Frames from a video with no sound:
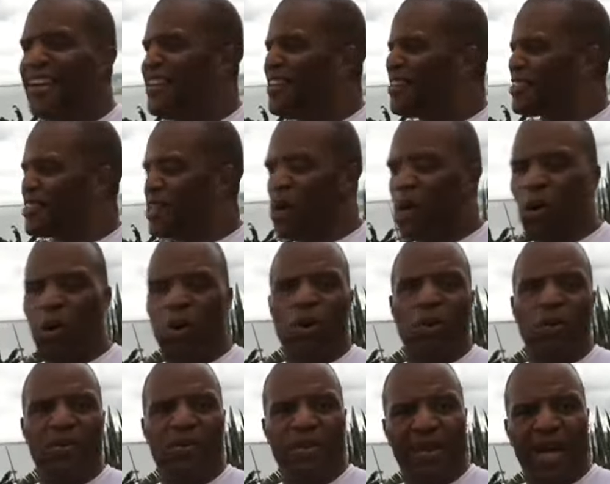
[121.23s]

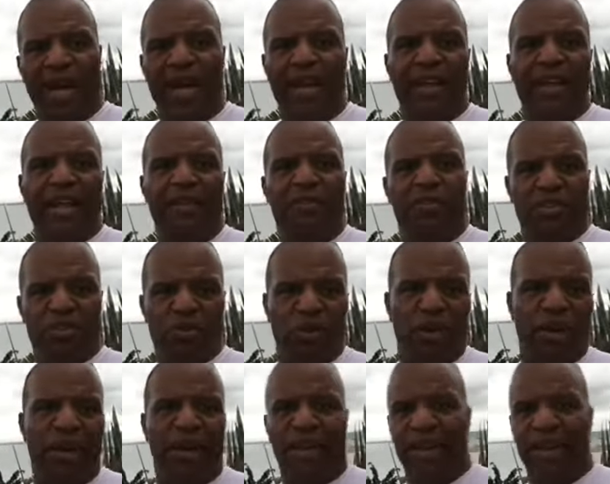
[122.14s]
So God gave us rain.